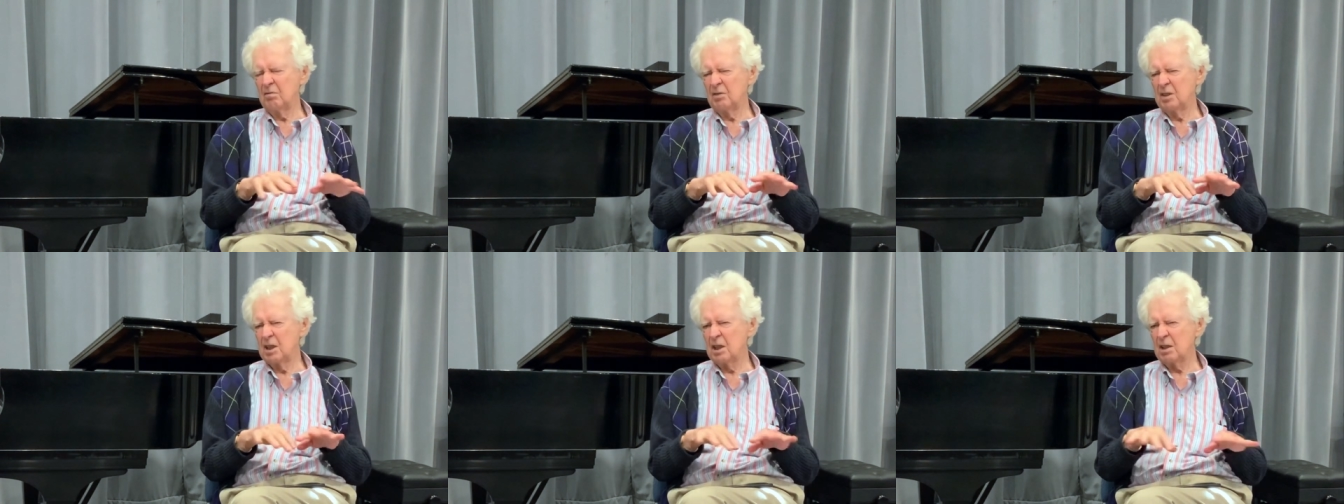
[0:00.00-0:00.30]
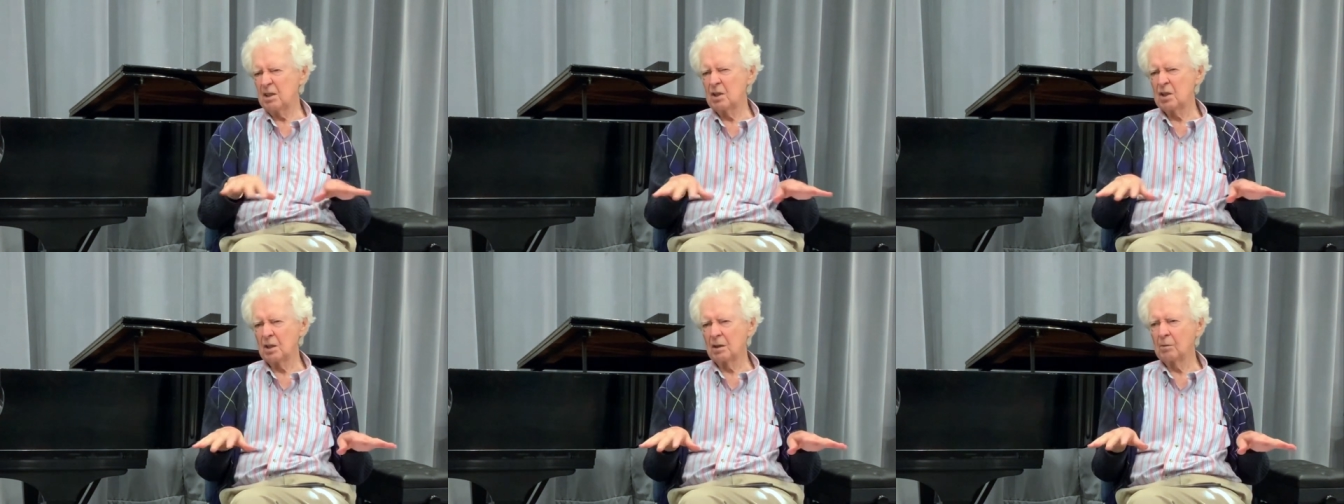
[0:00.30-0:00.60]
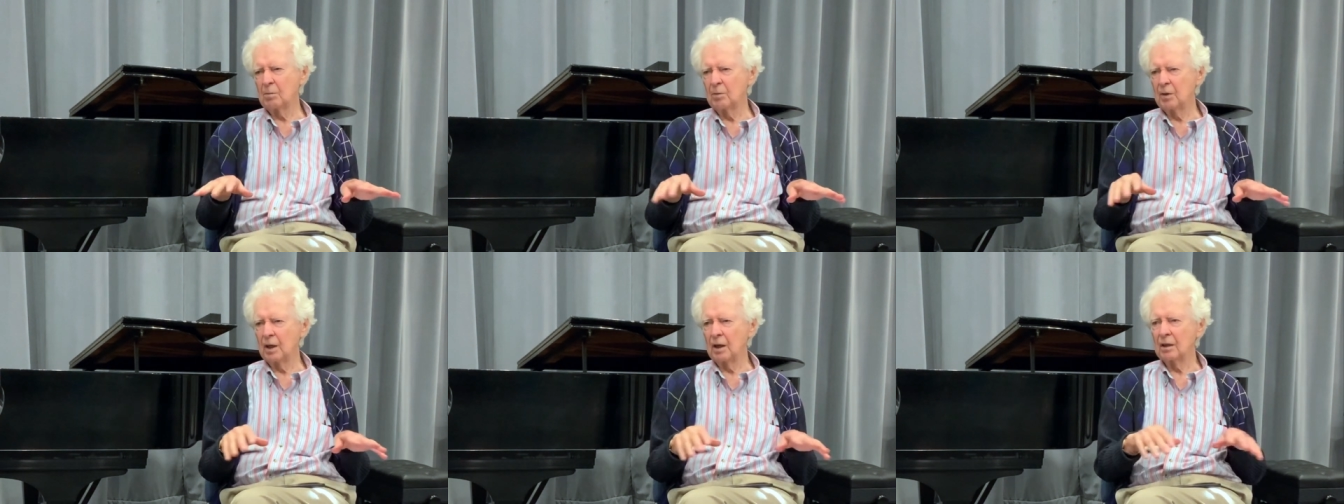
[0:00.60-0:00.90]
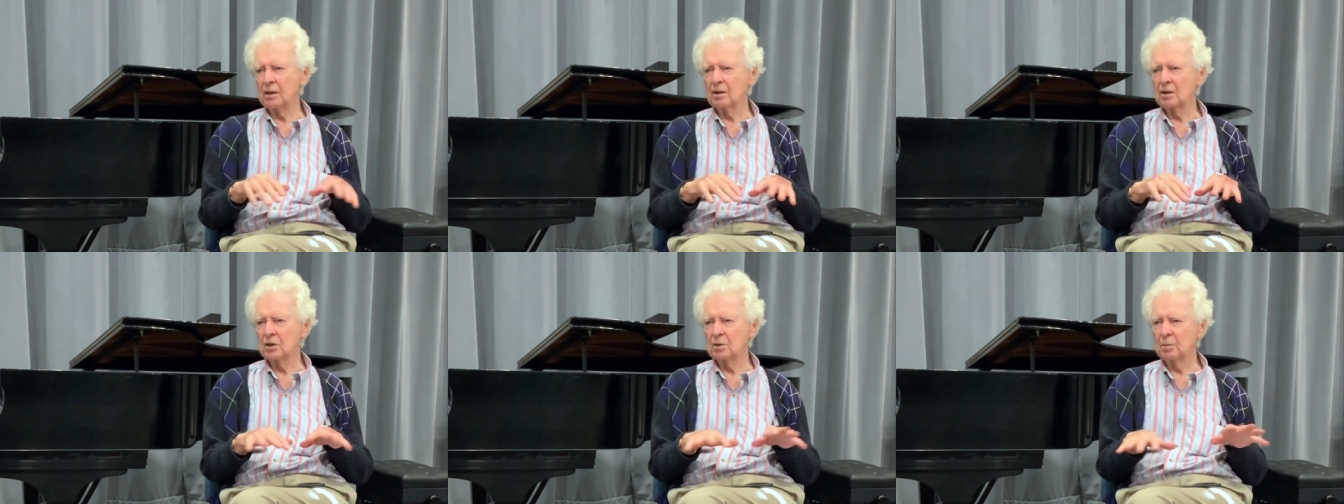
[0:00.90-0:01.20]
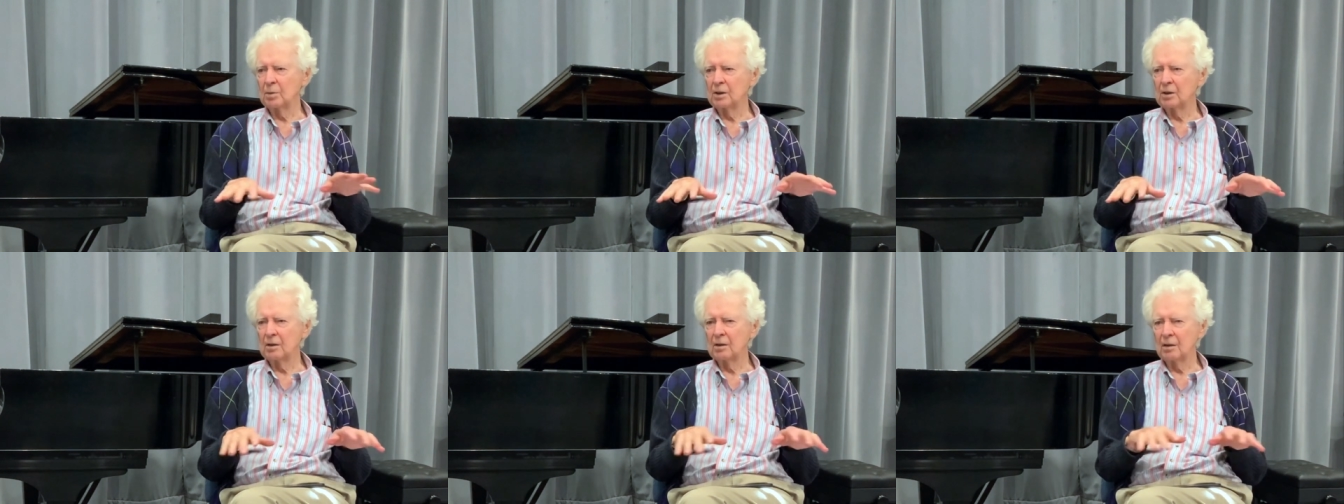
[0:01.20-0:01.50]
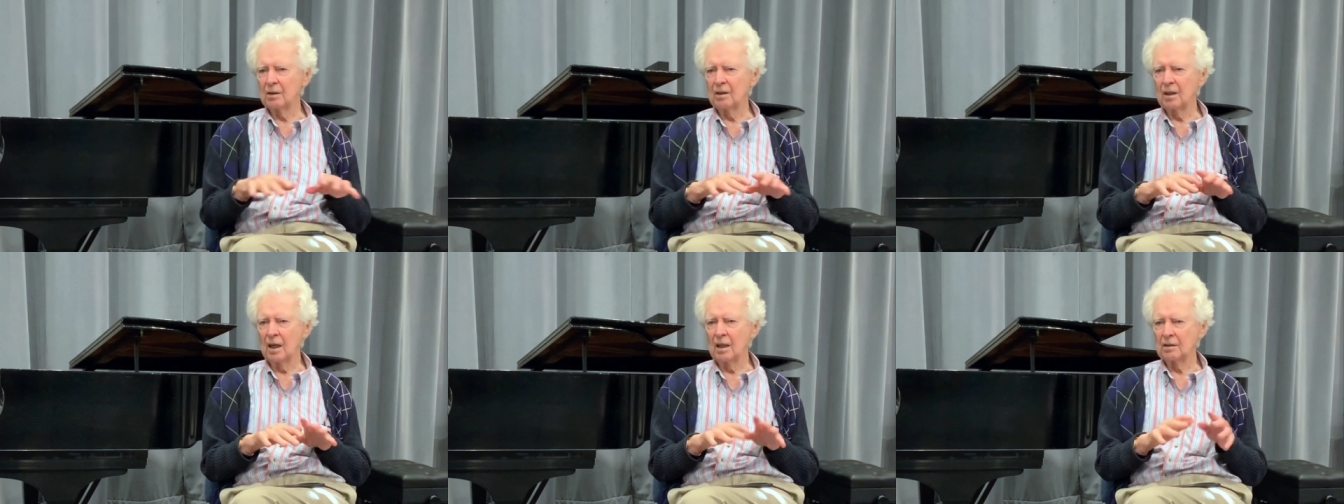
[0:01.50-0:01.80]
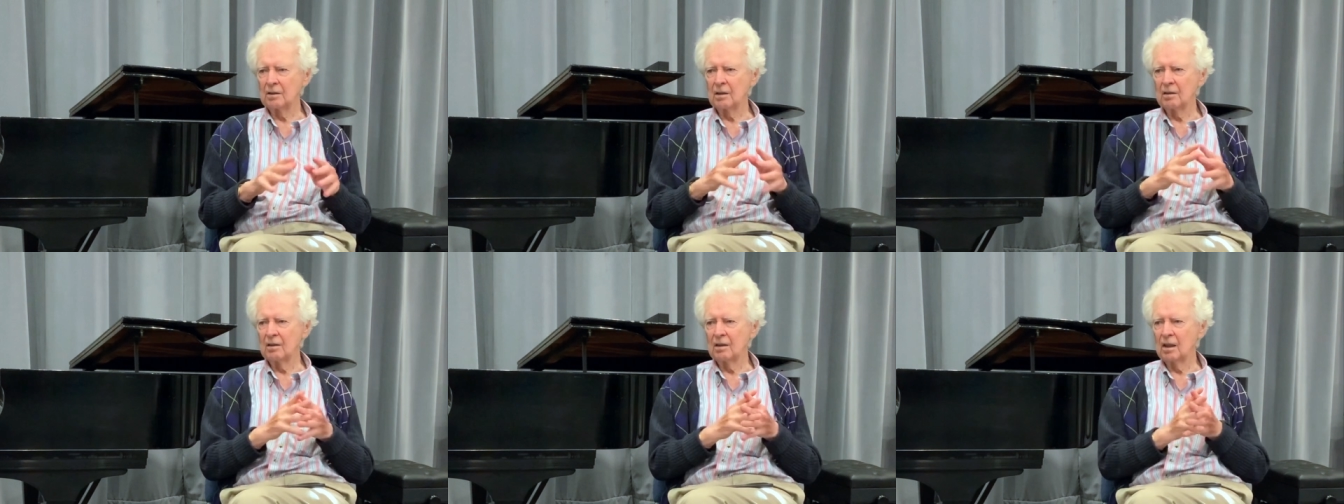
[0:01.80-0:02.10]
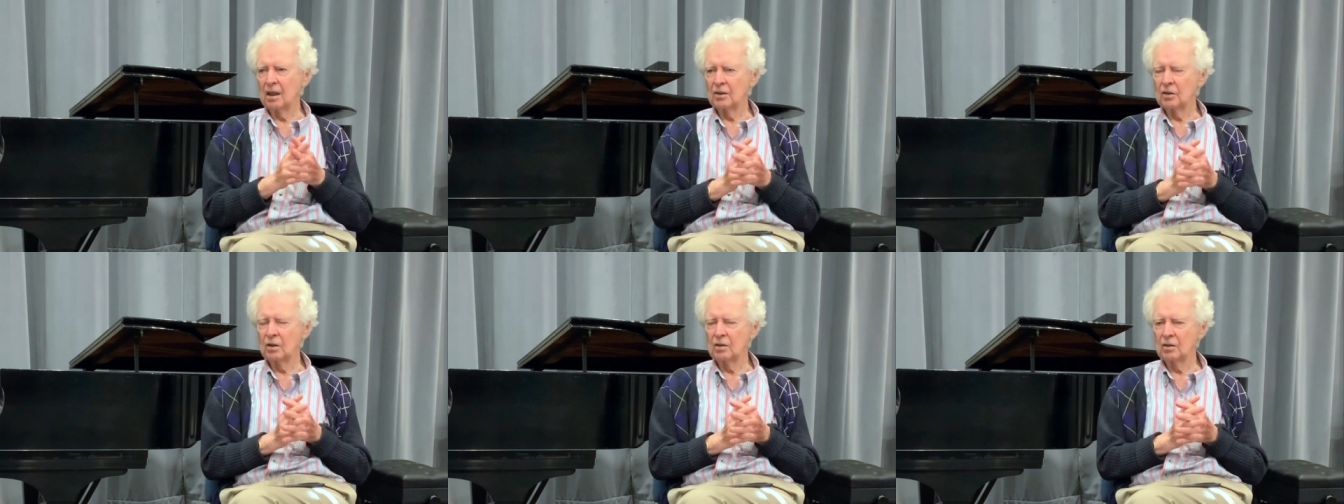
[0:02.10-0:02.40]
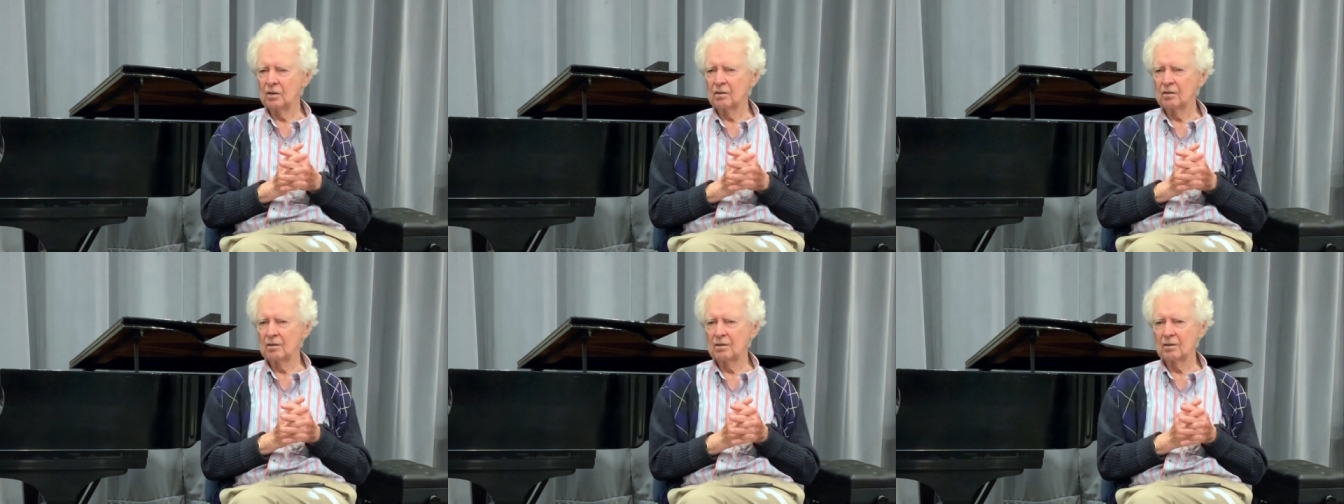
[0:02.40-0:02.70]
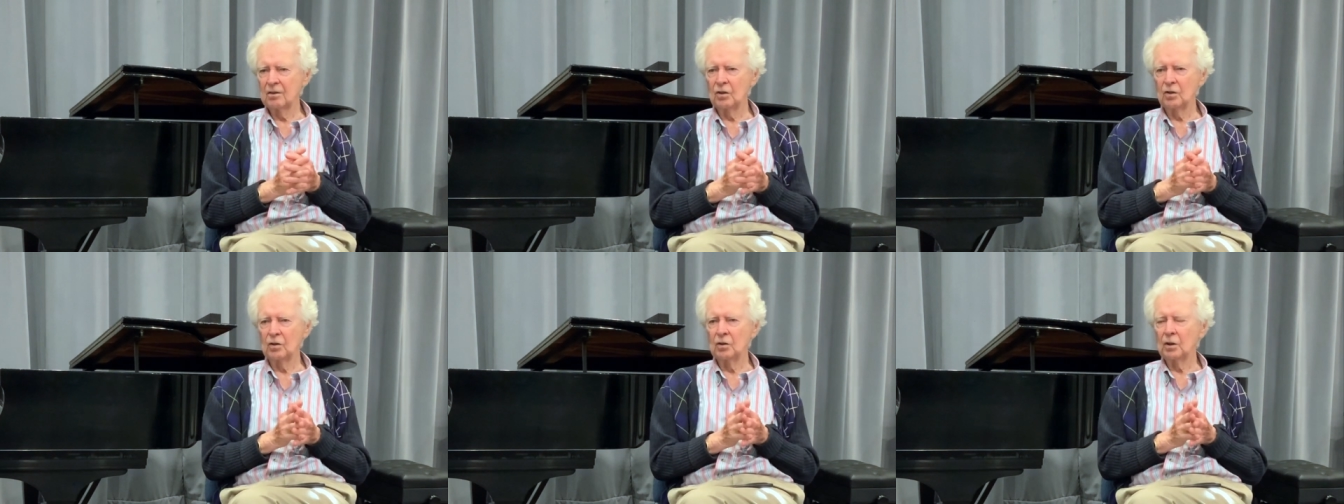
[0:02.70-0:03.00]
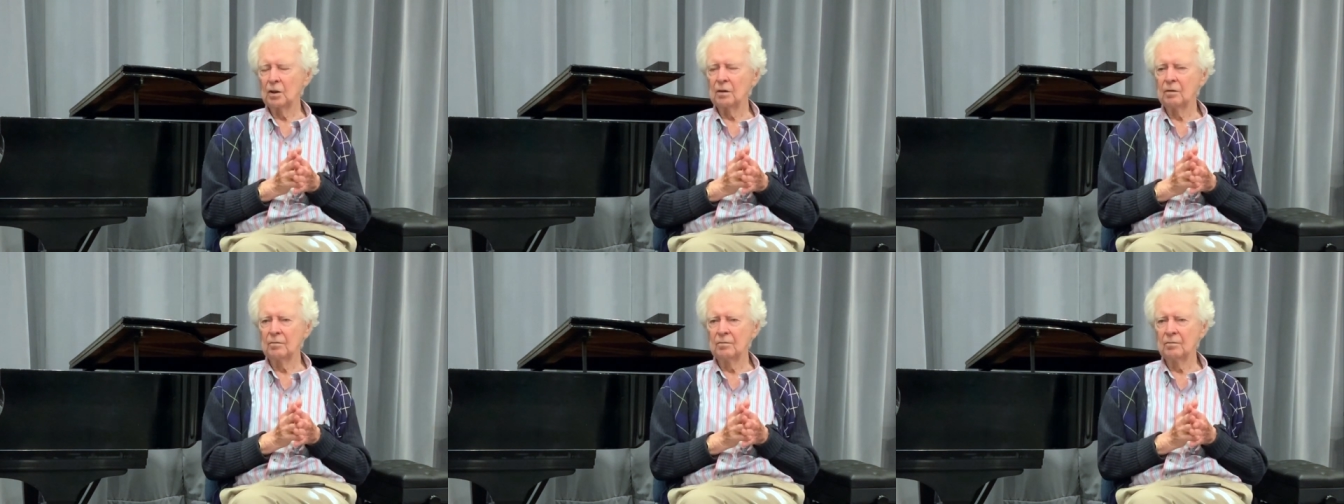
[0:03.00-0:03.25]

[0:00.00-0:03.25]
decent pianist, but not good.